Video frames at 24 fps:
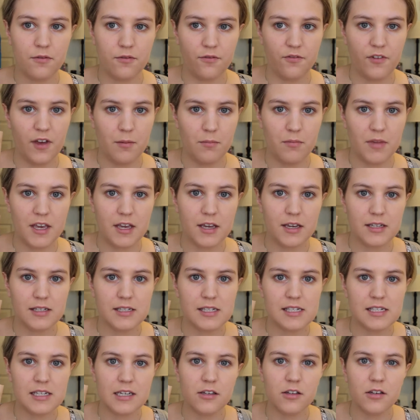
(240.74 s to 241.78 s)
Fit Me
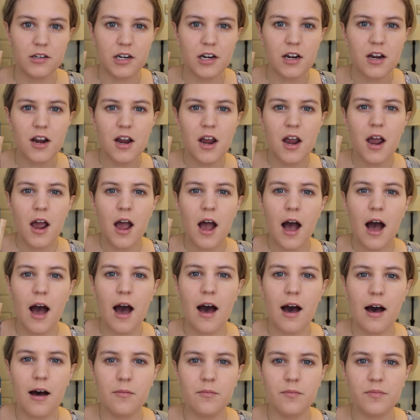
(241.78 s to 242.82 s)
Concealer.
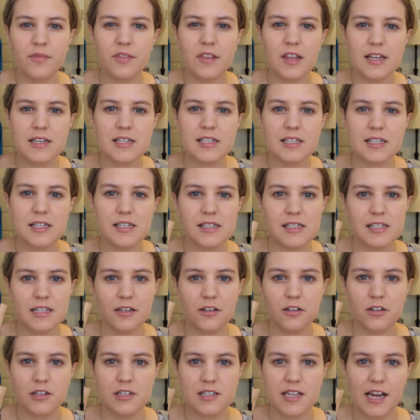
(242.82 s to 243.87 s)
This
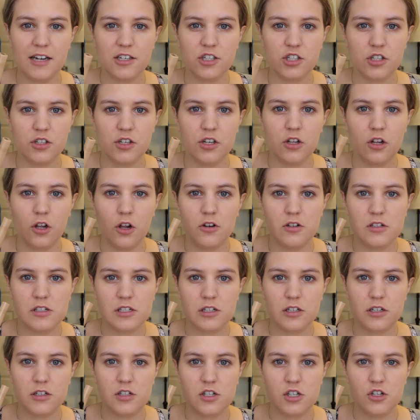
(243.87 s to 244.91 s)
concealer is actually
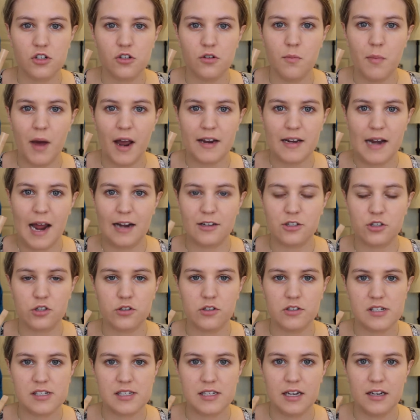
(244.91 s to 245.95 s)
closer to my
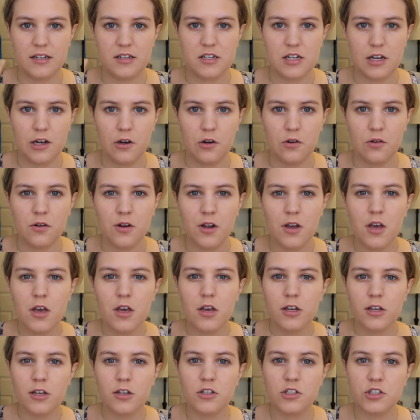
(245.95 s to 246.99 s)
natural skin tone.
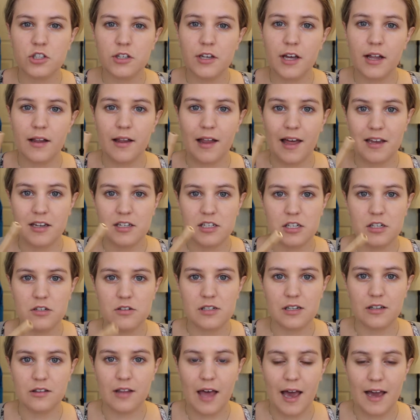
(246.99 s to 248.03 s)
Usually I like to
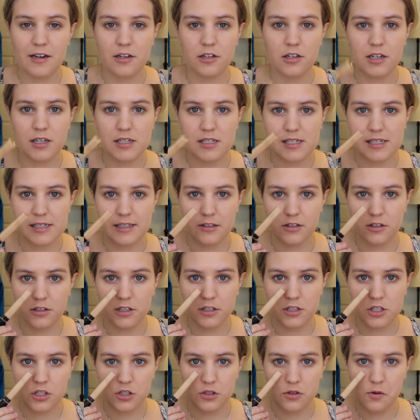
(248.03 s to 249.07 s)
use a lighter
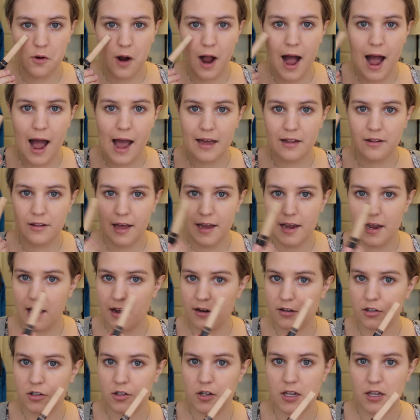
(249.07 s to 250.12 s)
concealer to highlight
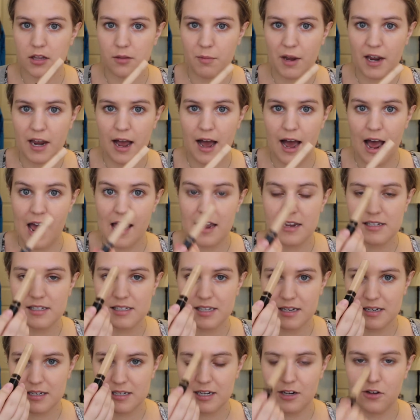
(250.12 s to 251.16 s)
underneath my eyes
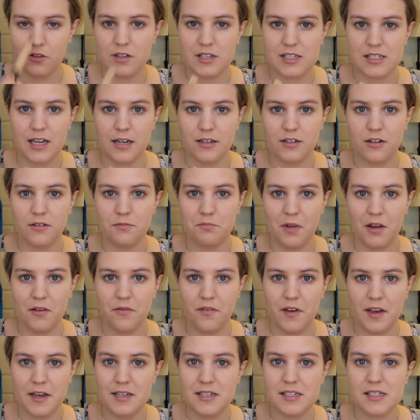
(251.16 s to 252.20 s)
and down the center of my
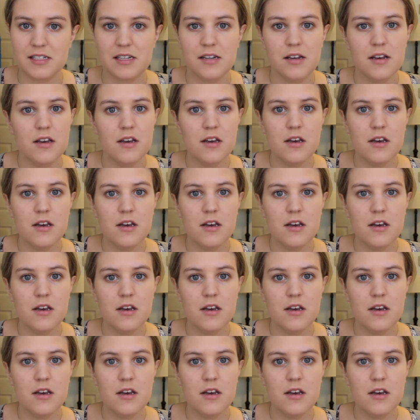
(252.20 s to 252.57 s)
face.